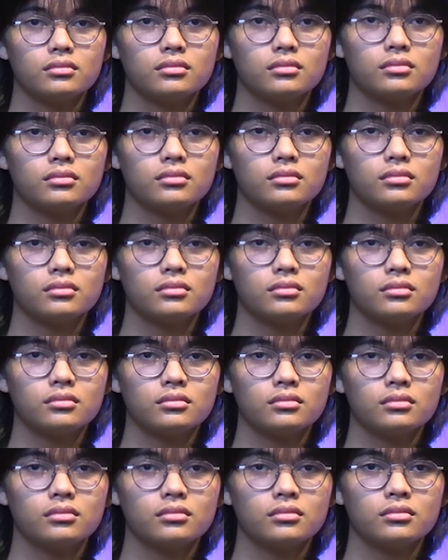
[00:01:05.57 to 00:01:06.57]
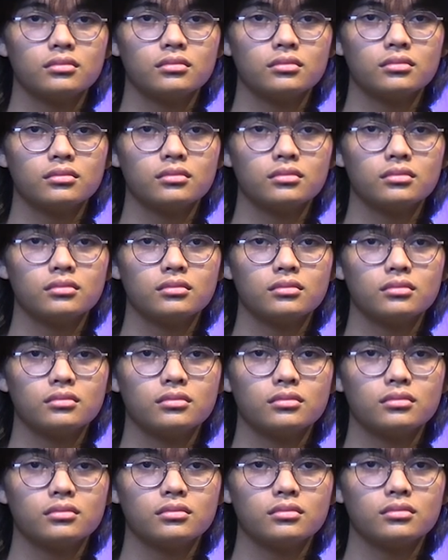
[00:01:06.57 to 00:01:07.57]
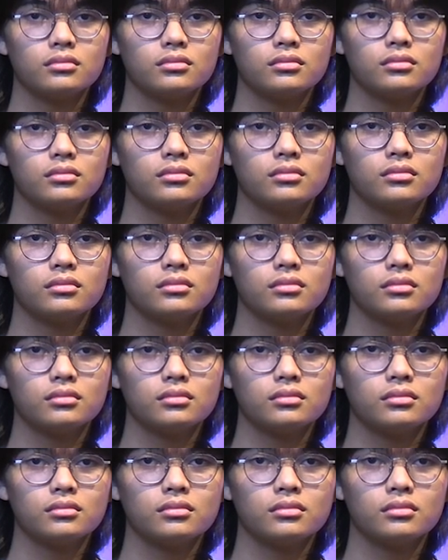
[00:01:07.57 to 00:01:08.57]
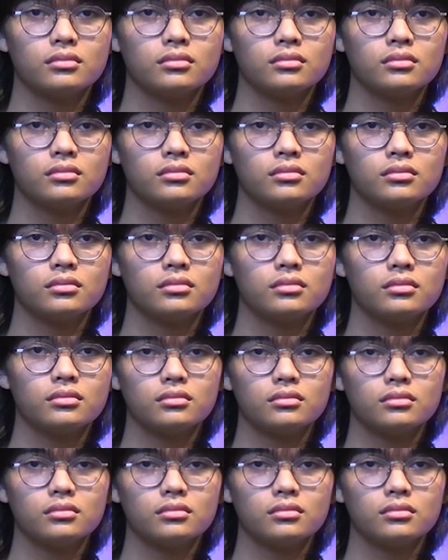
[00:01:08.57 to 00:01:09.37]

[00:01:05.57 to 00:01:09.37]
The person shown says nothing.